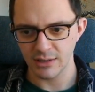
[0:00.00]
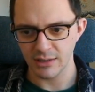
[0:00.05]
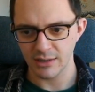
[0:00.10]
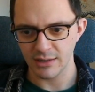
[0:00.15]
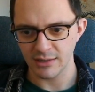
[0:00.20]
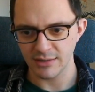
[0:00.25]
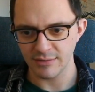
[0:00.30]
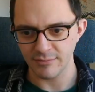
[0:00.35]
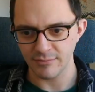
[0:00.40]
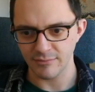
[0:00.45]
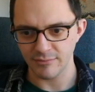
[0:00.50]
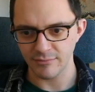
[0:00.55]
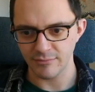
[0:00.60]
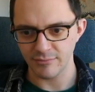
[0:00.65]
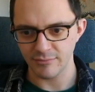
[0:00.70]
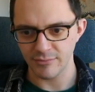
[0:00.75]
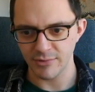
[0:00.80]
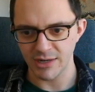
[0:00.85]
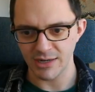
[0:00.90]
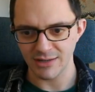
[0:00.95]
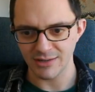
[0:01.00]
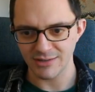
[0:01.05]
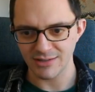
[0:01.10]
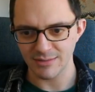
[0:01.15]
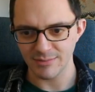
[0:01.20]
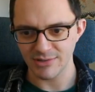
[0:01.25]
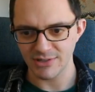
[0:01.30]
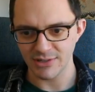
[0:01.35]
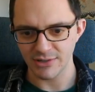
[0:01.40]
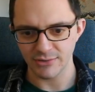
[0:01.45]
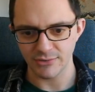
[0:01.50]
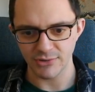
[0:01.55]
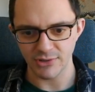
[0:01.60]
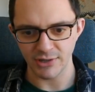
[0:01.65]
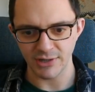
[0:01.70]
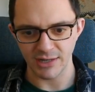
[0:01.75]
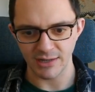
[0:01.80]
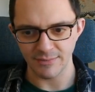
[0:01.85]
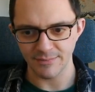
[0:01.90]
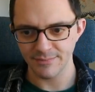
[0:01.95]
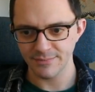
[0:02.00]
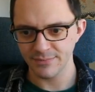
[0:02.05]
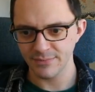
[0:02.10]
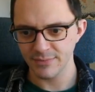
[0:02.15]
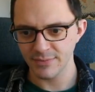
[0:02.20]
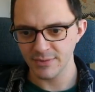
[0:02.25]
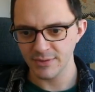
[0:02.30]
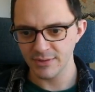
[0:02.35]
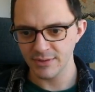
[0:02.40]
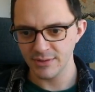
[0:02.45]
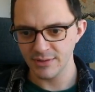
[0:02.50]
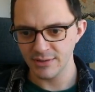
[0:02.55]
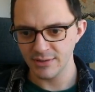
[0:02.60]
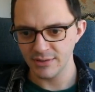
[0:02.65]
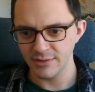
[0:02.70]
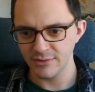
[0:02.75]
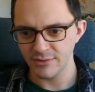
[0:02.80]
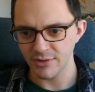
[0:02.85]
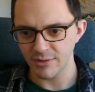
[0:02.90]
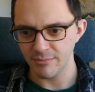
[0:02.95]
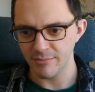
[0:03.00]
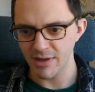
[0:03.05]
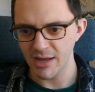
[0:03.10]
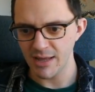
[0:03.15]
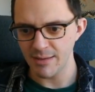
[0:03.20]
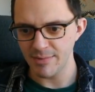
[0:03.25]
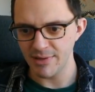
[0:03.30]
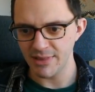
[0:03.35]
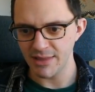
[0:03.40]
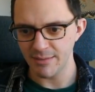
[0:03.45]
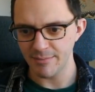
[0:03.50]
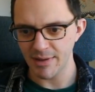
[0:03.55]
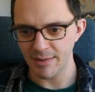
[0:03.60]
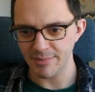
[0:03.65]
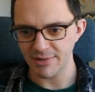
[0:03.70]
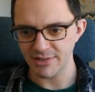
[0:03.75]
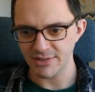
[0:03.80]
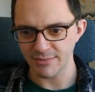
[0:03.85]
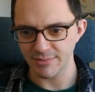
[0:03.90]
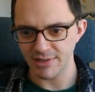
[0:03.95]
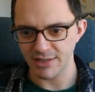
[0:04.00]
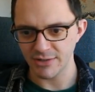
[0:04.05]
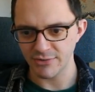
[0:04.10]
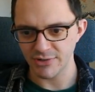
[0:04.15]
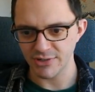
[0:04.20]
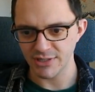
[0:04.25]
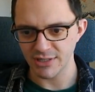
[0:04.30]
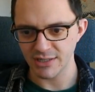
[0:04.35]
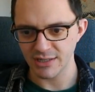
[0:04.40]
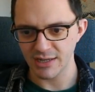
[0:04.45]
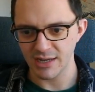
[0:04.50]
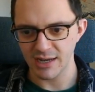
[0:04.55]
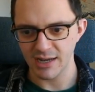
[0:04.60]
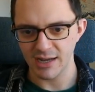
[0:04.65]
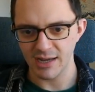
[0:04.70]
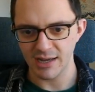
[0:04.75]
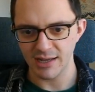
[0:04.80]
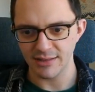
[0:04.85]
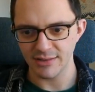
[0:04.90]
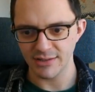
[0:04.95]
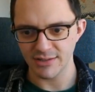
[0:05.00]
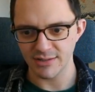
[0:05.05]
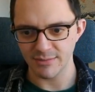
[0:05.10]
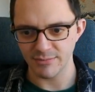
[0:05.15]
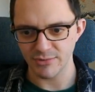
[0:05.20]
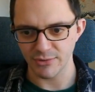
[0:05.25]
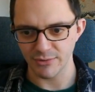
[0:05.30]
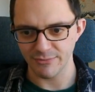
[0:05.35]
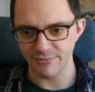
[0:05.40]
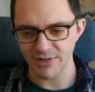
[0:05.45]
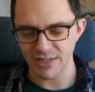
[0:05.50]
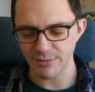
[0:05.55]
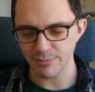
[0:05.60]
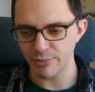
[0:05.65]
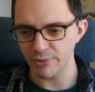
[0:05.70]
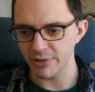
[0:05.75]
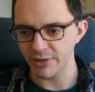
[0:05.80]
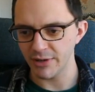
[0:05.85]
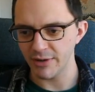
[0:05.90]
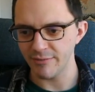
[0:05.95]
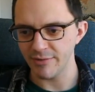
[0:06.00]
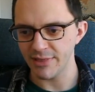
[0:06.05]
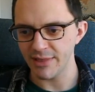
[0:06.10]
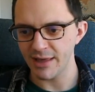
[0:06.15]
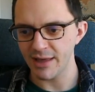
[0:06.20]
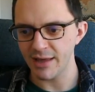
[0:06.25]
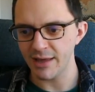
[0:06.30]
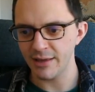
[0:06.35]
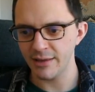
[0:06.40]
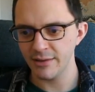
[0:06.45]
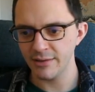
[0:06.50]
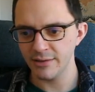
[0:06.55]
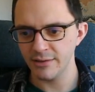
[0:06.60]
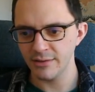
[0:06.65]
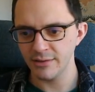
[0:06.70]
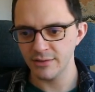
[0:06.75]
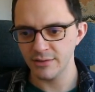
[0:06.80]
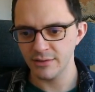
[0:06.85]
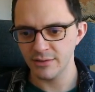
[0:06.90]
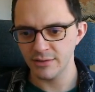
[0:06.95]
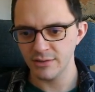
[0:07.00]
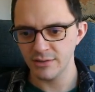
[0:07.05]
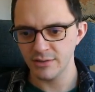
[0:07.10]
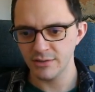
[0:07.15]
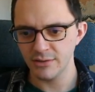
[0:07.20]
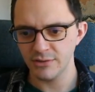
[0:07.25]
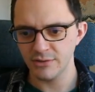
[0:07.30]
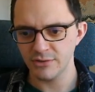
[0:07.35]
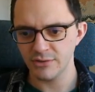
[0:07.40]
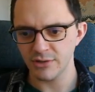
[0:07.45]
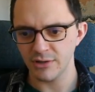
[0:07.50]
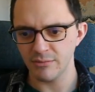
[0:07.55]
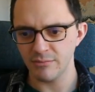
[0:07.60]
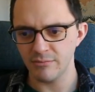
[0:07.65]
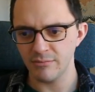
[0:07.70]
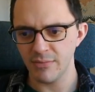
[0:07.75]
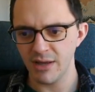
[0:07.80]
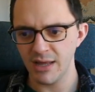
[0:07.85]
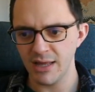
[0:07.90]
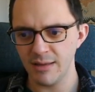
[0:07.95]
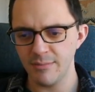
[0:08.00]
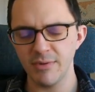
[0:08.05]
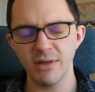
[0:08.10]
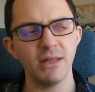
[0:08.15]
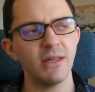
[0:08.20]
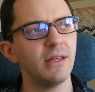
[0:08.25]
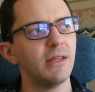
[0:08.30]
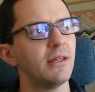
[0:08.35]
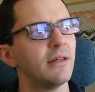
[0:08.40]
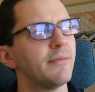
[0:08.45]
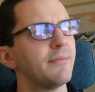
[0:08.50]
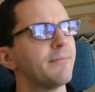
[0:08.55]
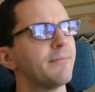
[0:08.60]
Different radius semicircles. Okay, so maybe they're mapping something interesting. And there's some sort of fixed point over there. So maybe...